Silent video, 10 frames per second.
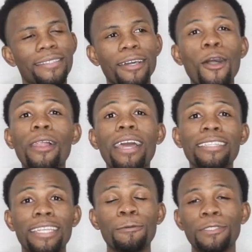all I
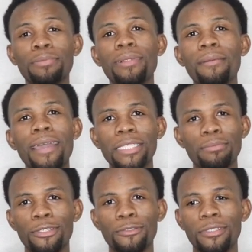did was just play
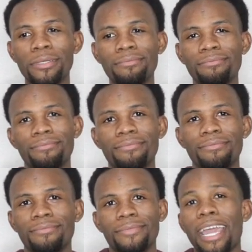basketball
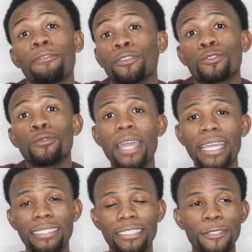after school
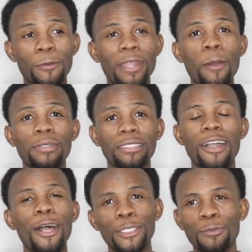actually. So when I went to
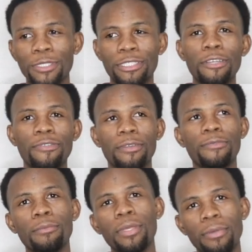college, it was different
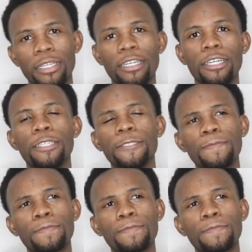for me, because